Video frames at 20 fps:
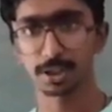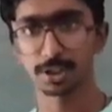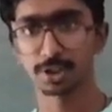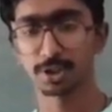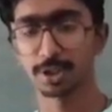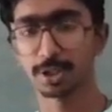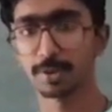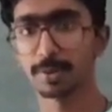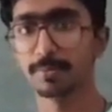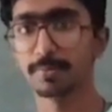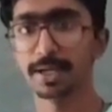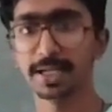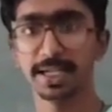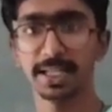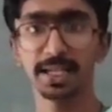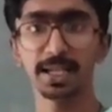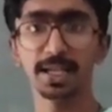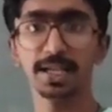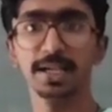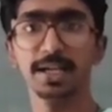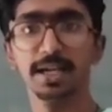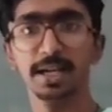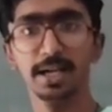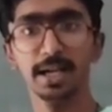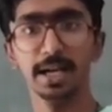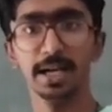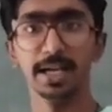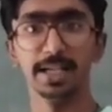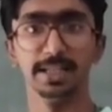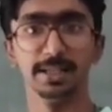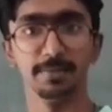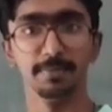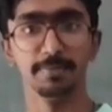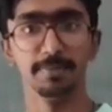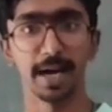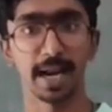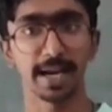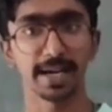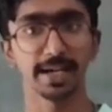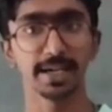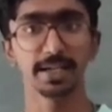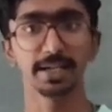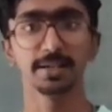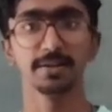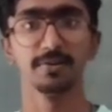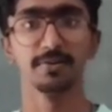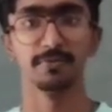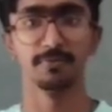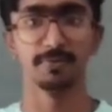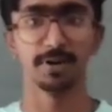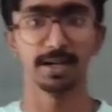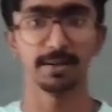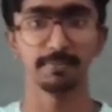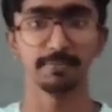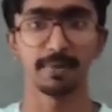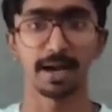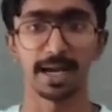So it will be T in the bracket 1